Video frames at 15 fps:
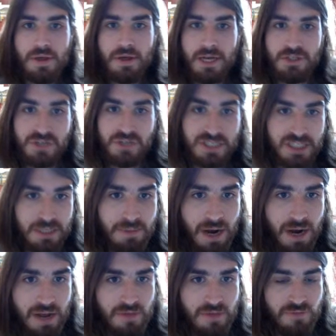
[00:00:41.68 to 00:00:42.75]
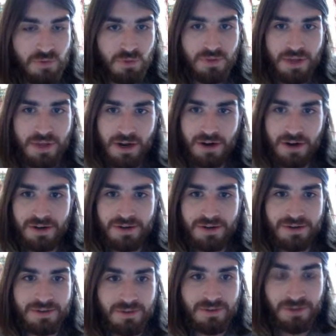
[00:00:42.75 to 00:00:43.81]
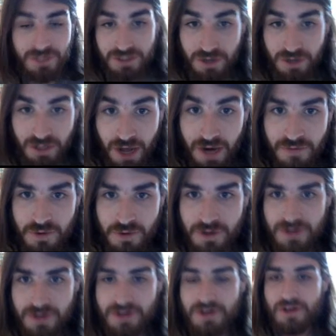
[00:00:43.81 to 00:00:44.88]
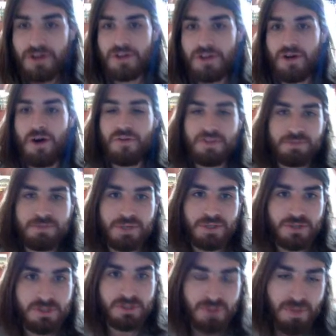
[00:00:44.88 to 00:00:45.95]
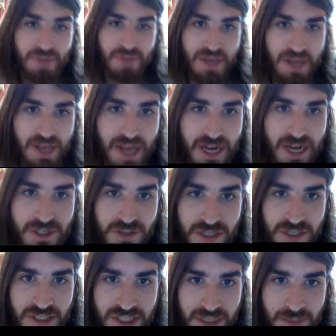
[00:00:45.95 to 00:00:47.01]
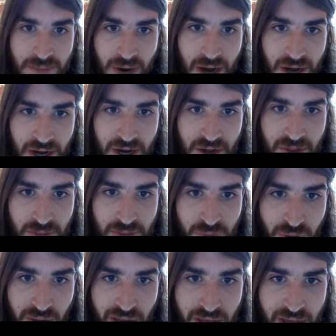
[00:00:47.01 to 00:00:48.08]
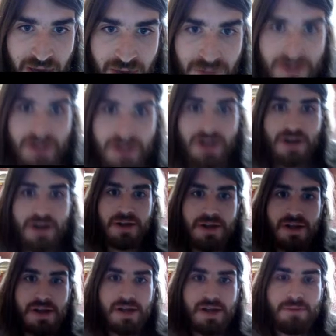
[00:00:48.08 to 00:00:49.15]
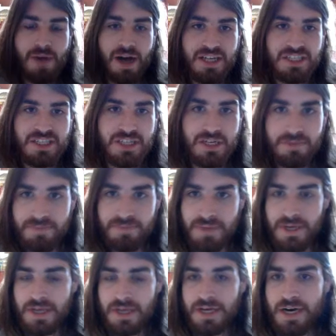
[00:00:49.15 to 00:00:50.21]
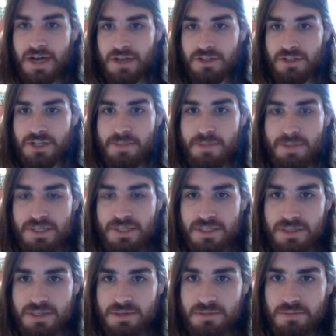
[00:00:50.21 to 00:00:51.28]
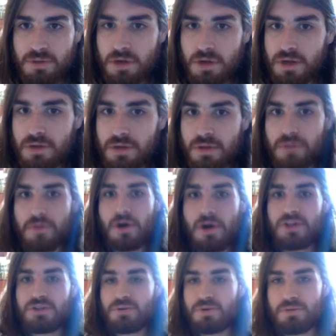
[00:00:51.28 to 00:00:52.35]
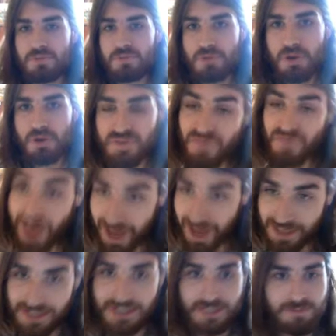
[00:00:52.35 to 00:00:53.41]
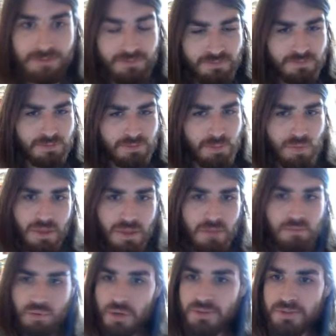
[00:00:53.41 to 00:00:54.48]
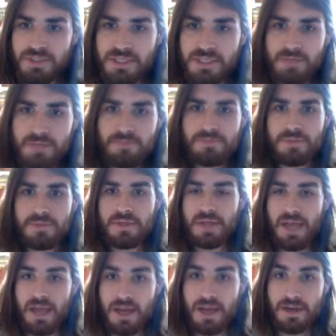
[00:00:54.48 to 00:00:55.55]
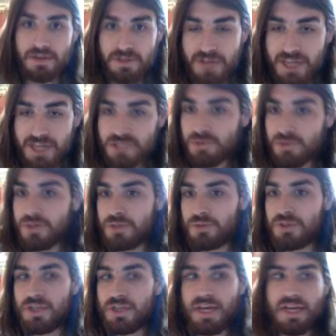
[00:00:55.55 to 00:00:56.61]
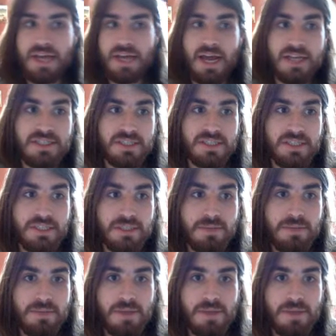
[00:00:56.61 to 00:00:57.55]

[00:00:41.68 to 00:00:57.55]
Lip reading: as you can see by the food there. Or that's a lot of food in all of these pictures, but as you can see by the bread and the pasta, lipids, also known as fats, protein, and the last one, nucleic acids.